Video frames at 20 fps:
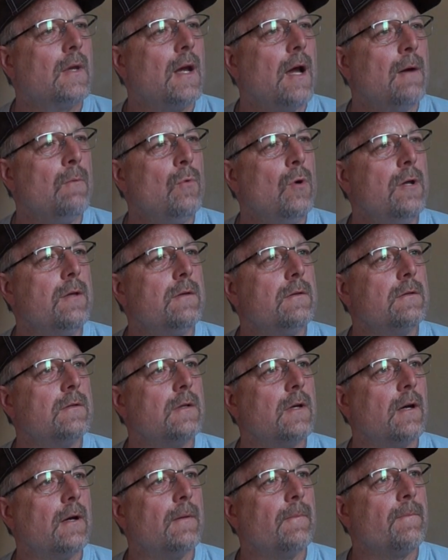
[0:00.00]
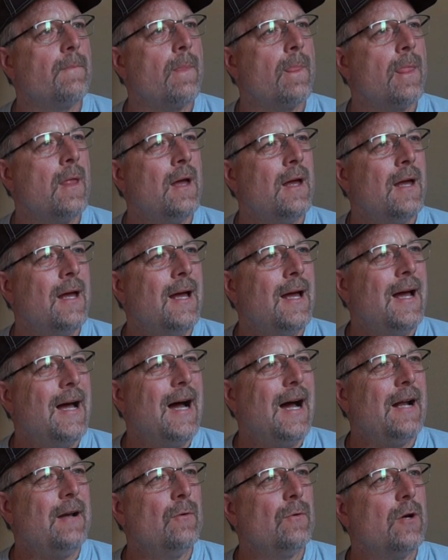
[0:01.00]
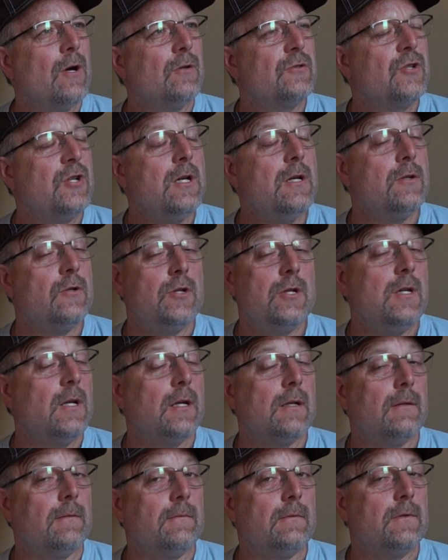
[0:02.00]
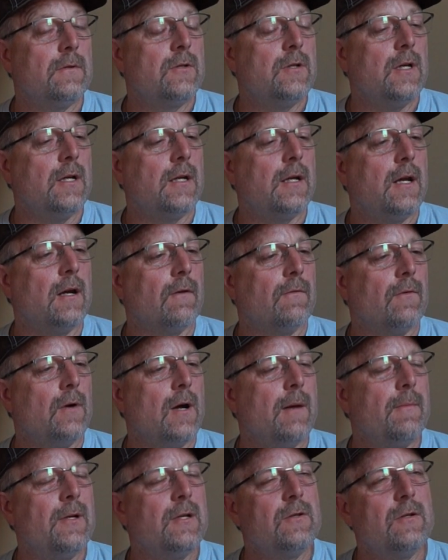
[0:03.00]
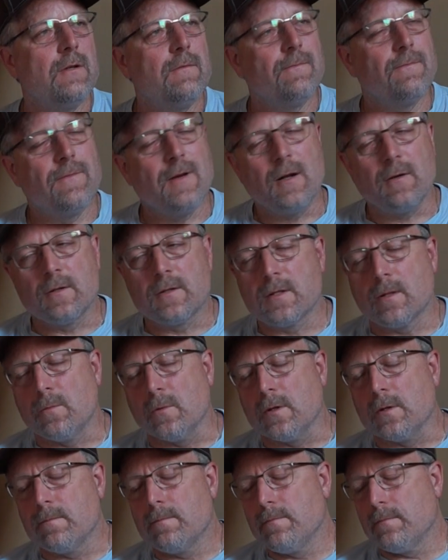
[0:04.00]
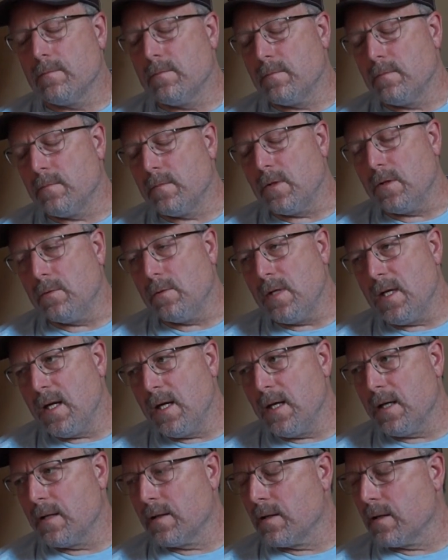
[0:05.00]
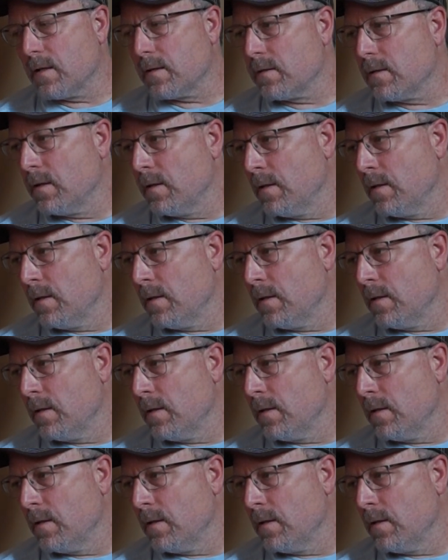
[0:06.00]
I wouldn't. I don't know. She didn't care for it. I mean, she found it somewhat unique, that